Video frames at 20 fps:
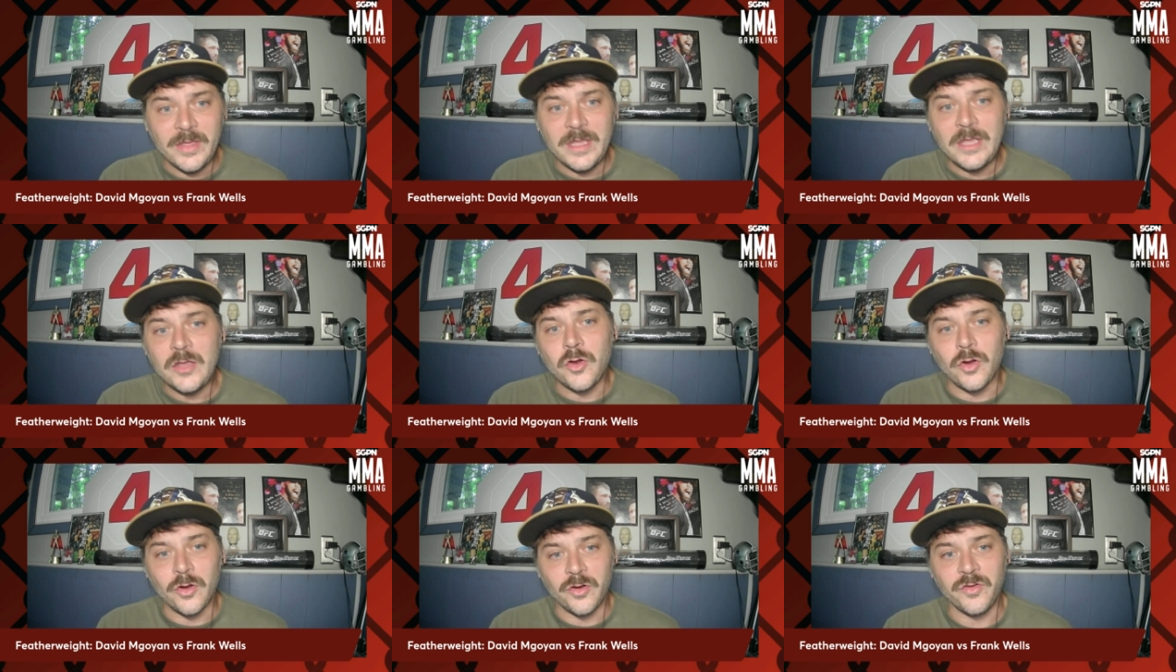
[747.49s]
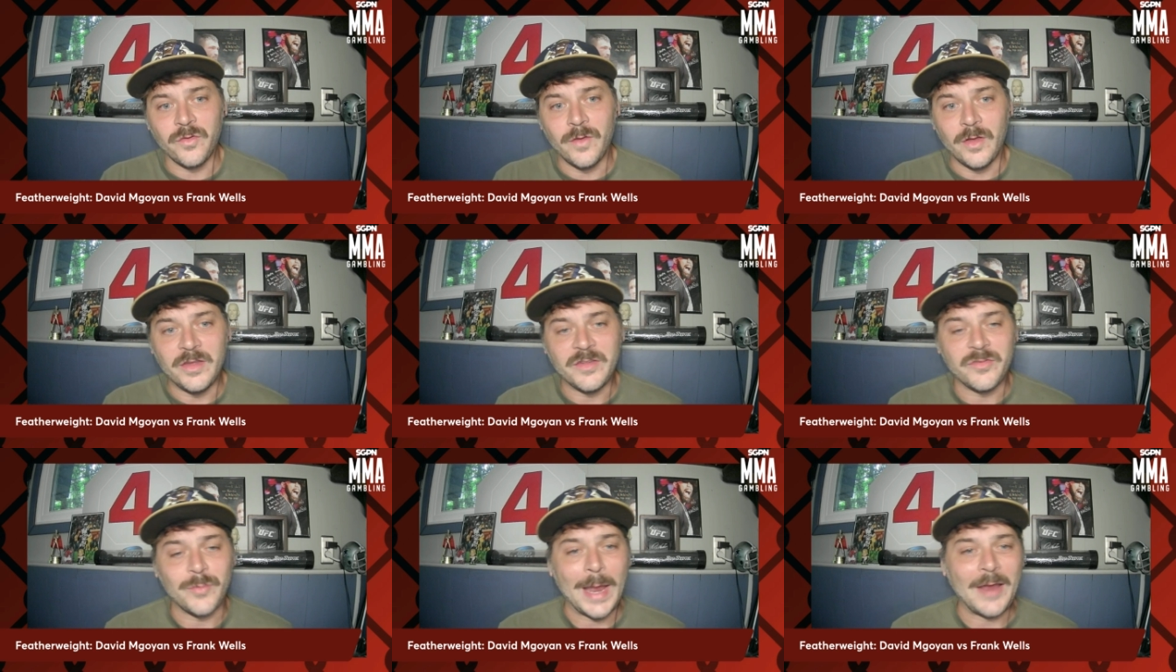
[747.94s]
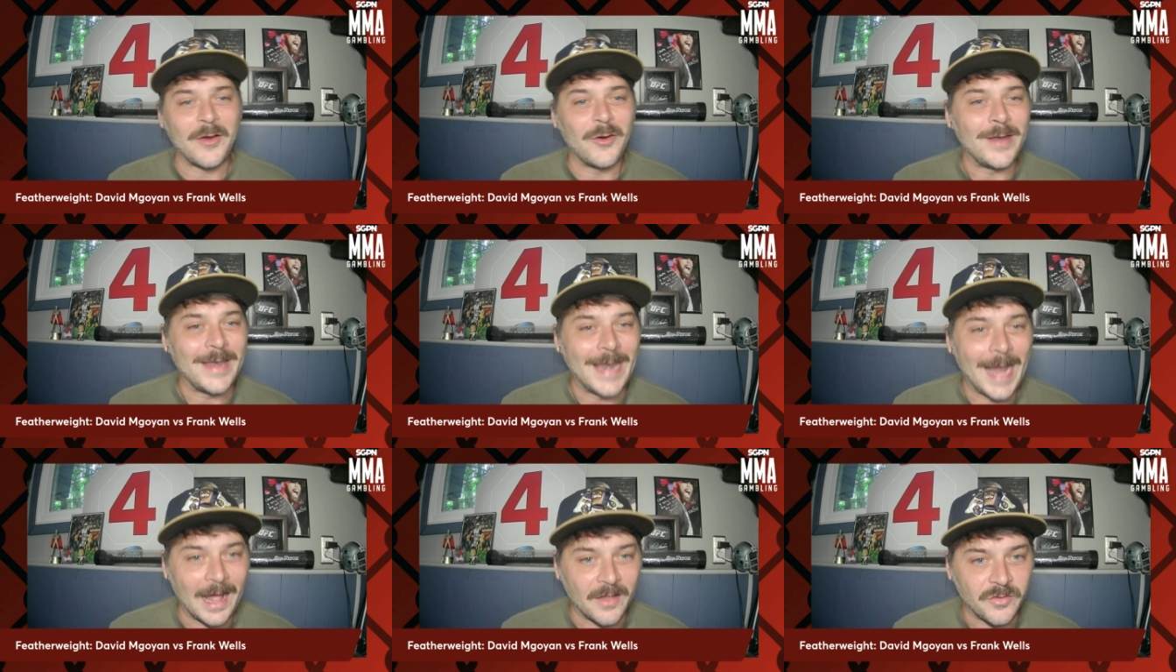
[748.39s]
Kurashvili's record
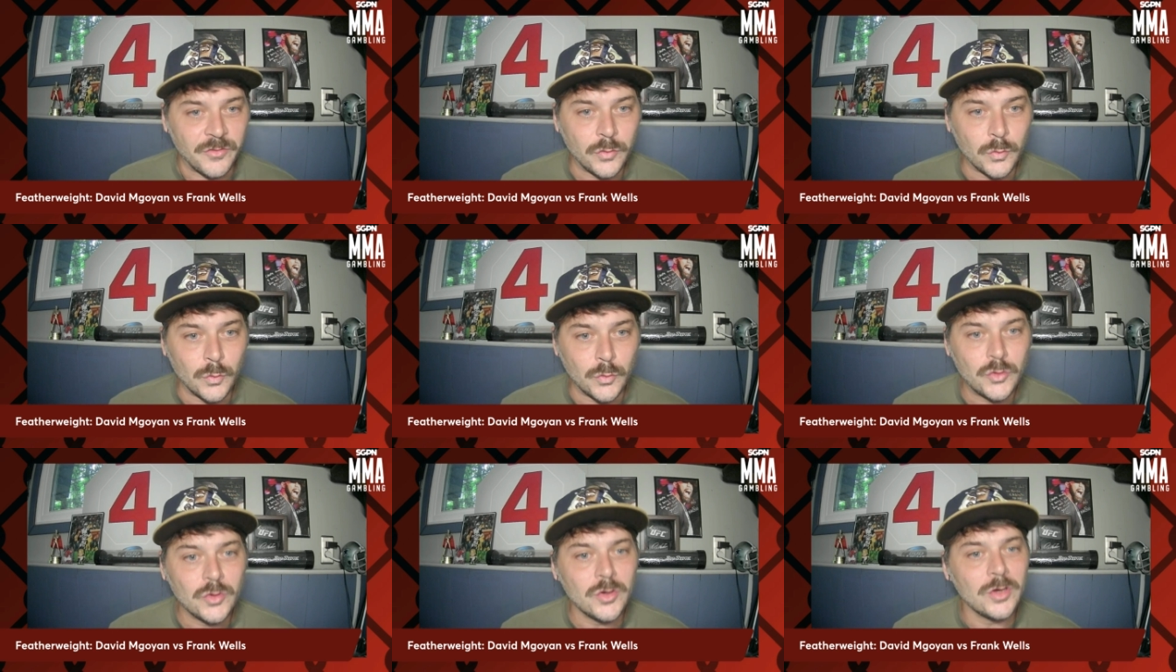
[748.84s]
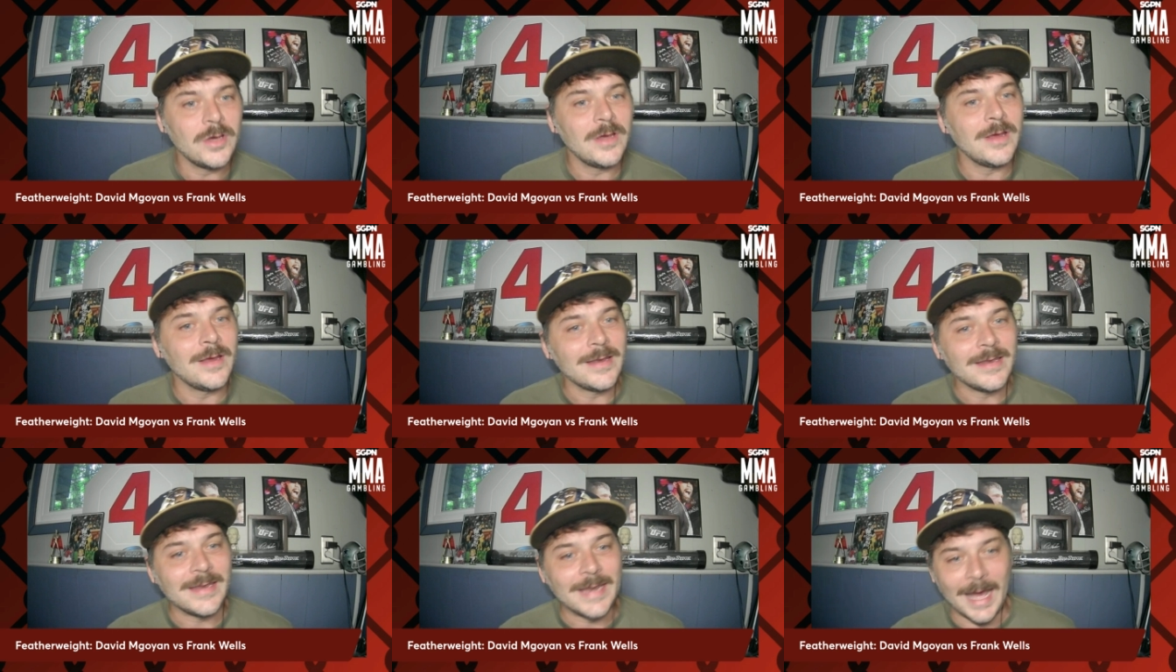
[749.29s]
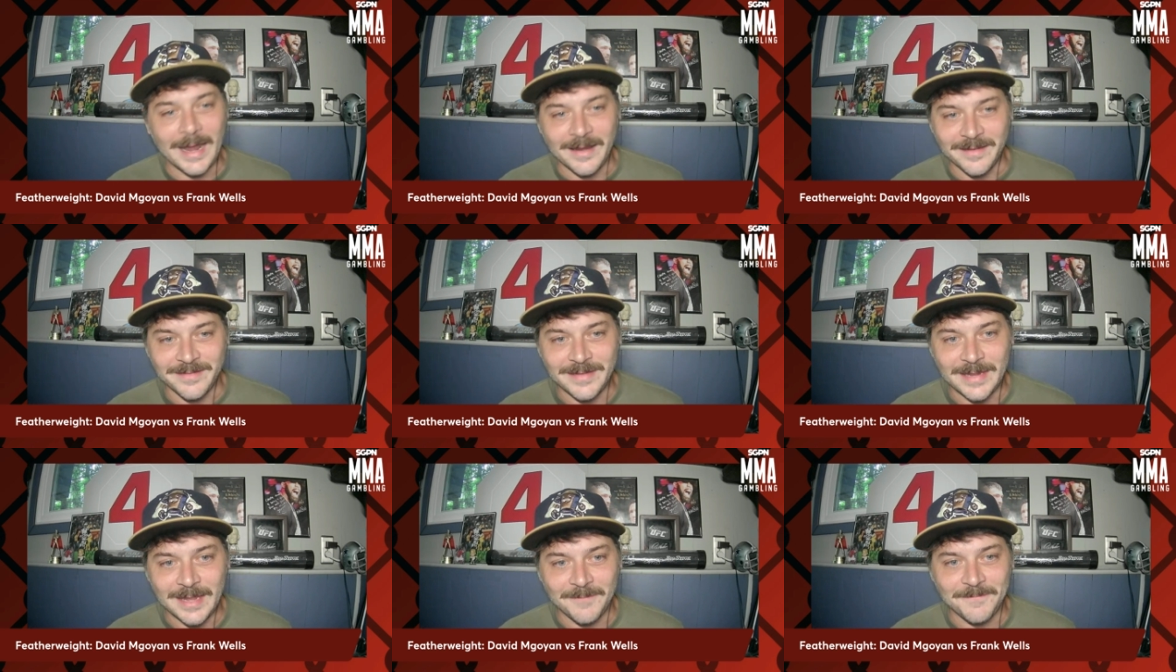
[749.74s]
not too good, not a
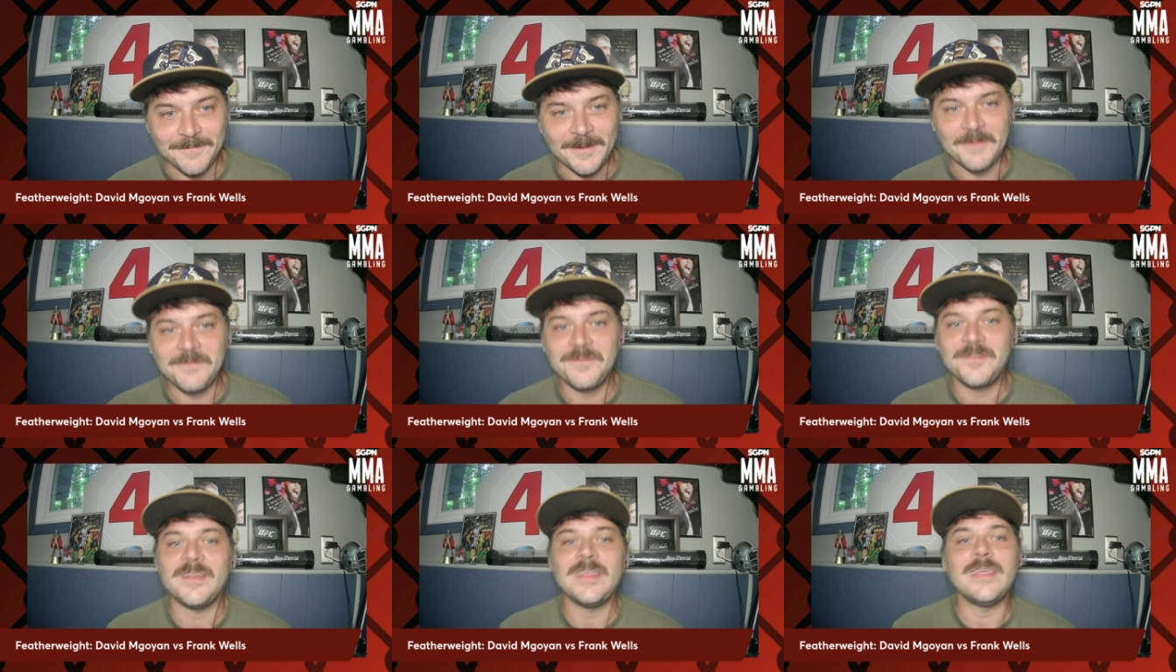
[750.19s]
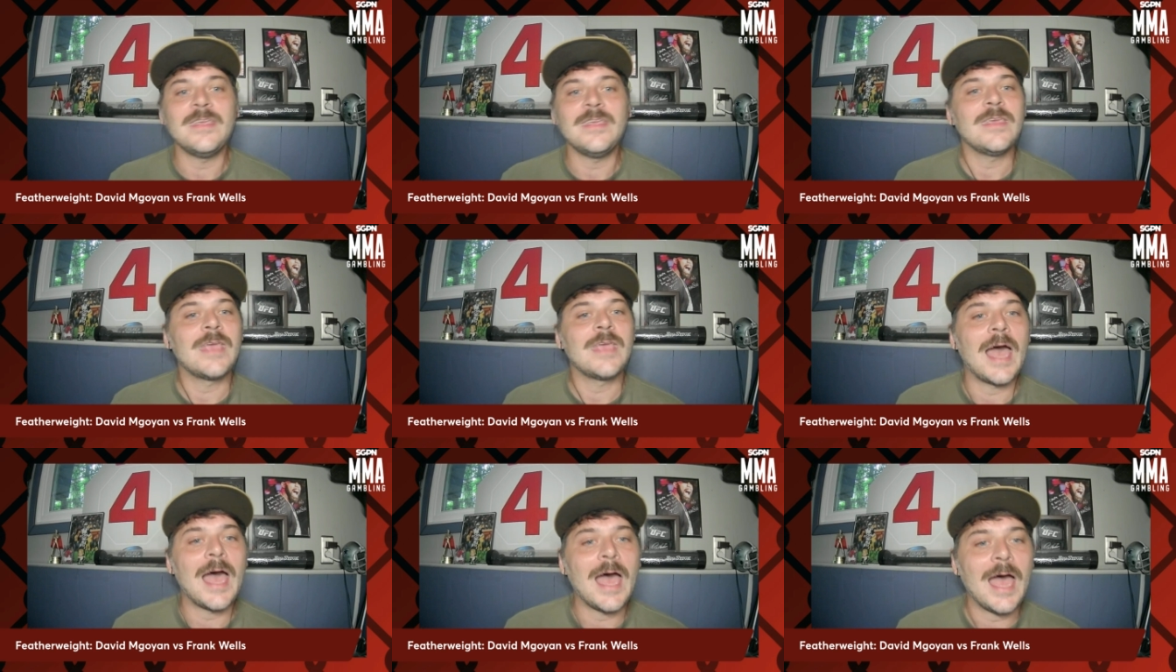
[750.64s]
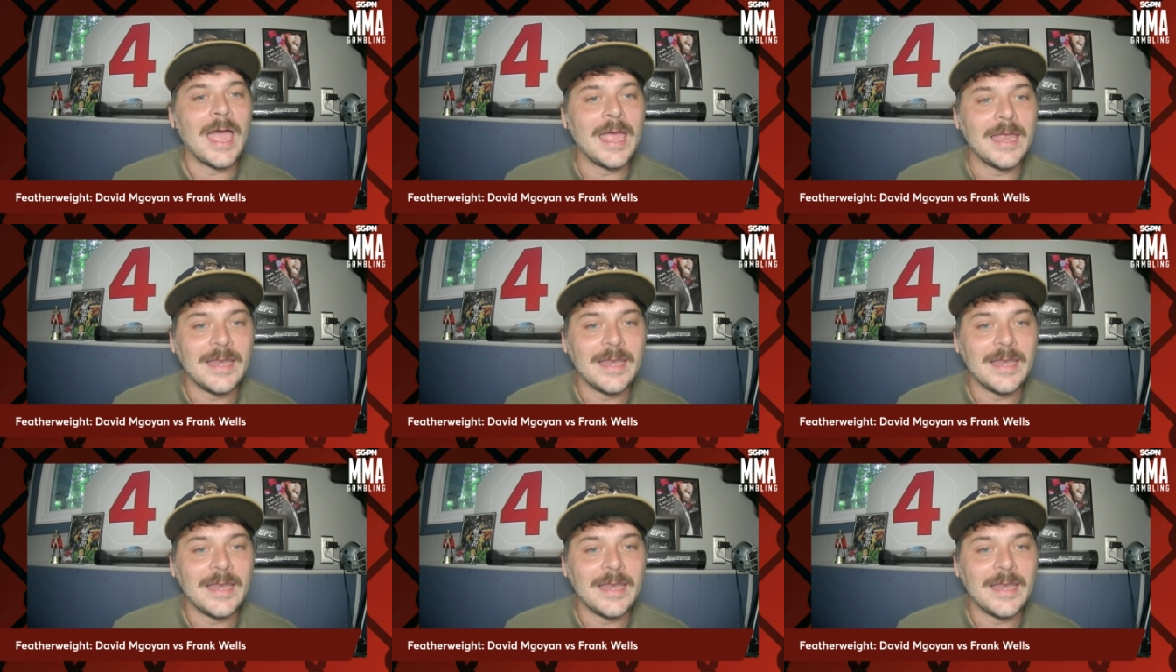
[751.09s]
CFFC guy,